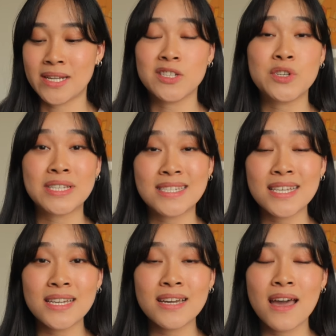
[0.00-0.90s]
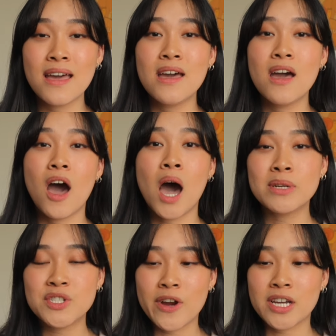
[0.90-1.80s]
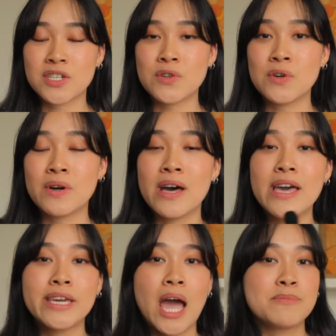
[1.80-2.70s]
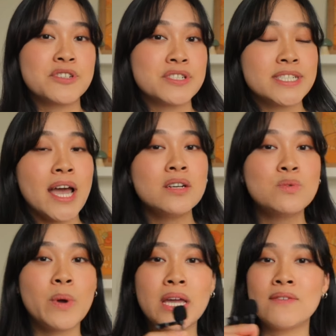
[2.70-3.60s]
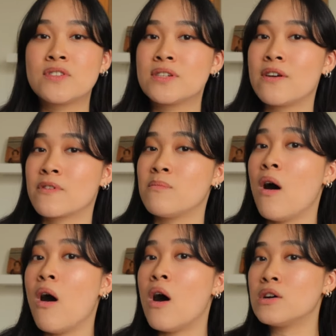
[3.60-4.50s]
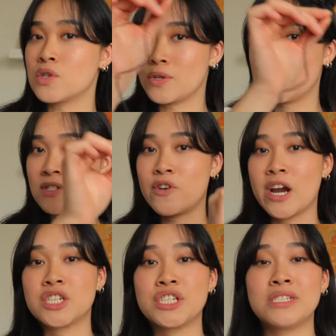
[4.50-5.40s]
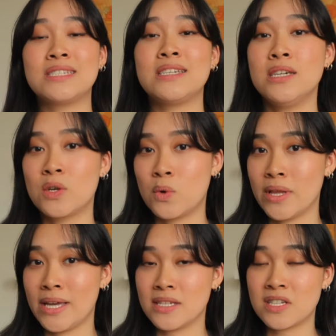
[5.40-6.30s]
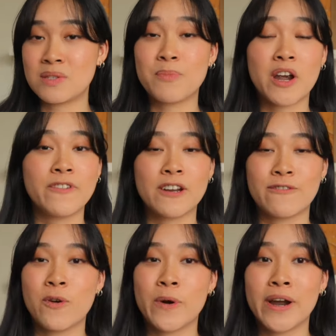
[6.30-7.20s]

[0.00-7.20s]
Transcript: And as you can see, omnidirectional captures sound waves from all sorts of directions equally, and this is perfect for